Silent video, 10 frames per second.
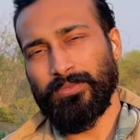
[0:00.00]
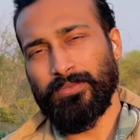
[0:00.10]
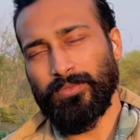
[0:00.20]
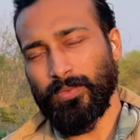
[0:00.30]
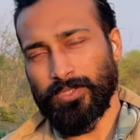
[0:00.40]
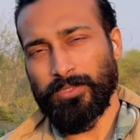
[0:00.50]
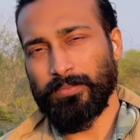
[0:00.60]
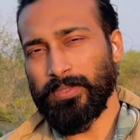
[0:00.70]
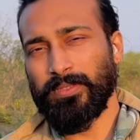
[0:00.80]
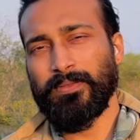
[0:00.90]
to worship
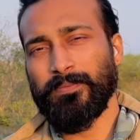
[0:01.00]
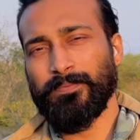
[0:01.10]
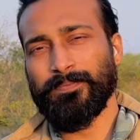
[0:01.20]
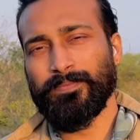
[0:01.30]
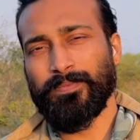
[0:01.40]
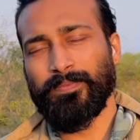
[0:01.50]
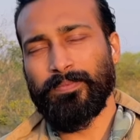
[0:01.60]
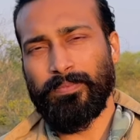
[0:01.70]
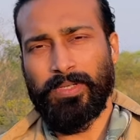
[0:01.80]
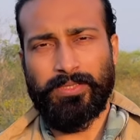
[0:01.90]

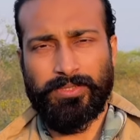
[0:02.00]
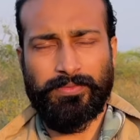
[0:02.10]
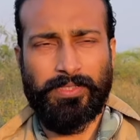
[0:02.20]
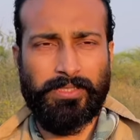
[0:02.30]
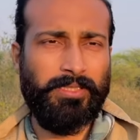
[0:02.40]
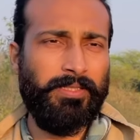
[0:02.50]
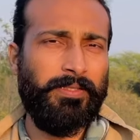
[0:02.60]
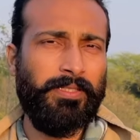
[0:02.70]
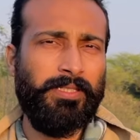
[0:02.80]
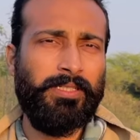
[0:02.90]
Mahashivratri,
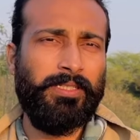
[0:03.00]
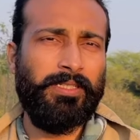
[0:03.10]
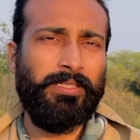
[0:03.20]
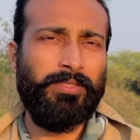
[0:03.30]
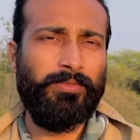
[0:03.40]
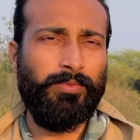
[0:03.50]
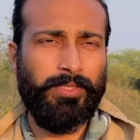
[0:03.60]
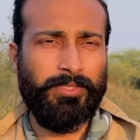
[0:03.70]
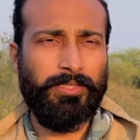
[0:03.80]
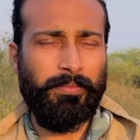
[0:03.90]
to
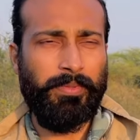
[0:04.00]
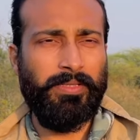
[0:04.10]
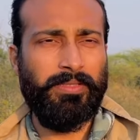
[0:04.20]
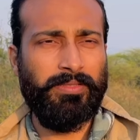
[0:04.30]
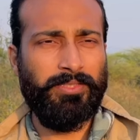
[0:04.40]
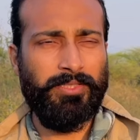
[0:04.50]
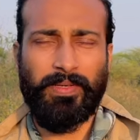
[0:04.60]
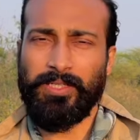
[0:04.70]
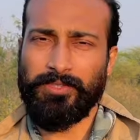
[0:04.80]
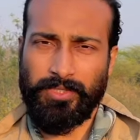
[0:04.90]
worship Shiva
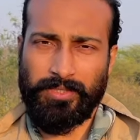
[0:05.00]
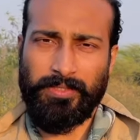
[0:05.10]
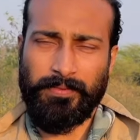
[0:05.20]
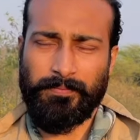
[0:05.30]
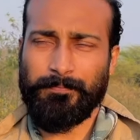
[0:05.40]
and Shakti.